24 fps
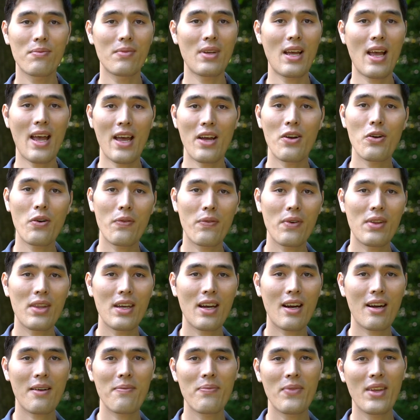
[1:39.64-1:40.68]
head over
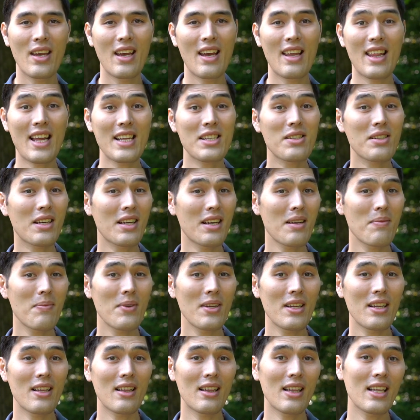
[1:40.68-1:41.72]
there, and that's going
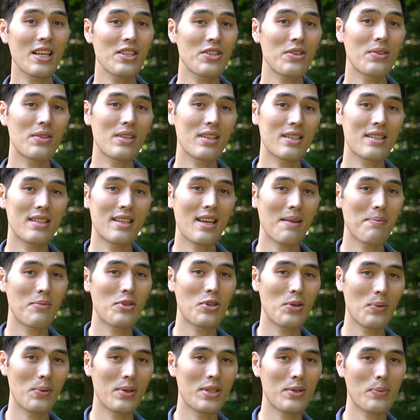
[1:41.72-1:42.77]
to lead you to step
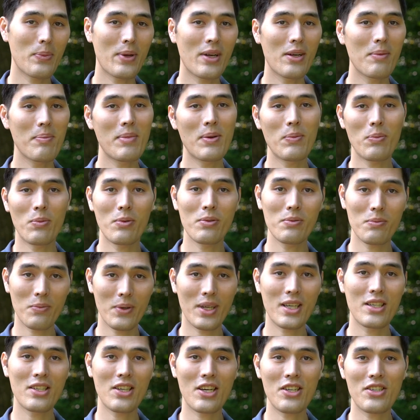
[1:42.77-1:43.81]
2 as well, but we
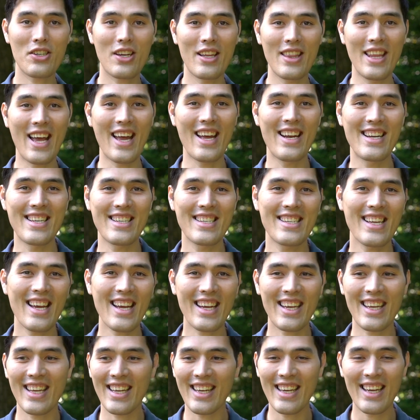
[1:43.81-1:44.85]
can touch on that in a
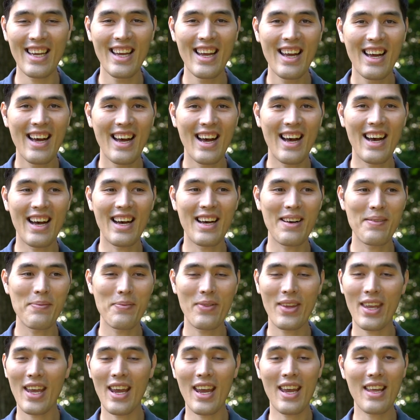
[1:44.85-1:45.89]
second.
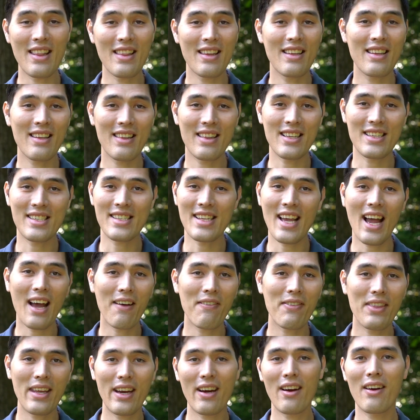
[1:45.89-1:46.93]
And the staff
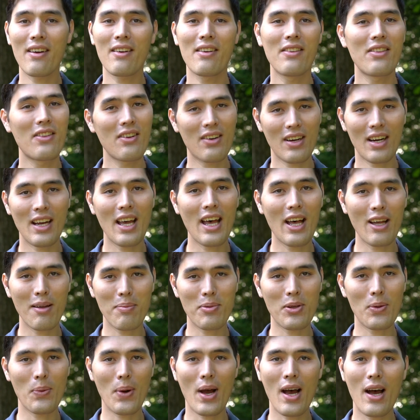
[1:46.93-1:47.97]
there, they're going to help
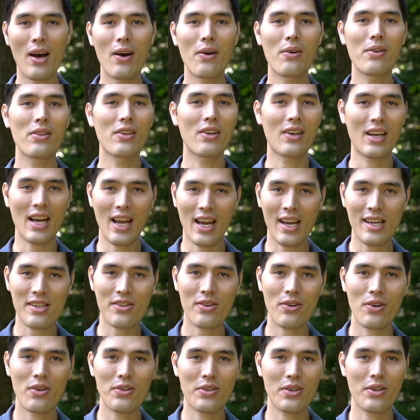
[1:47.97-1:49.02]
you out. They're going to answer
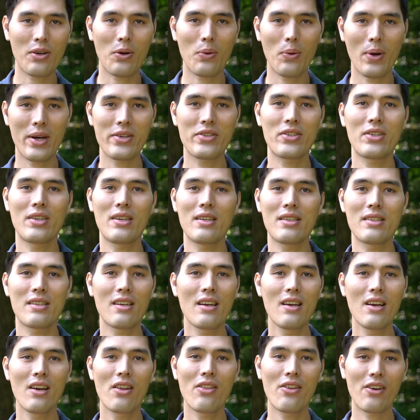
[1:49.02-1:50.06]
all your questions.
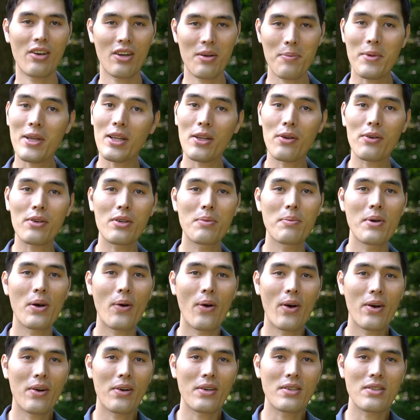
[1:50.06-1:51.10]
They're going to be local bow
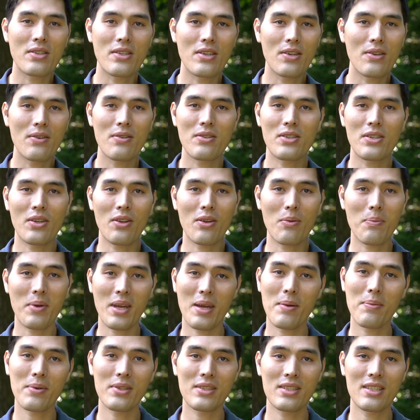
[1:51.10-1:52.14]
hunters too, so they'll be
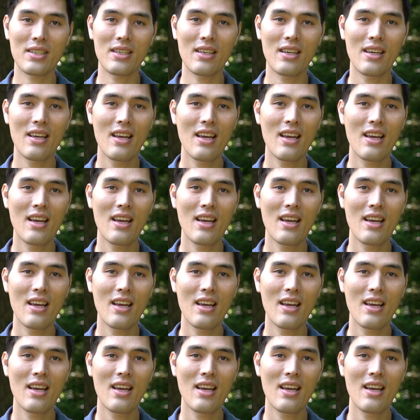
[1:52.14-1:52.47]
able to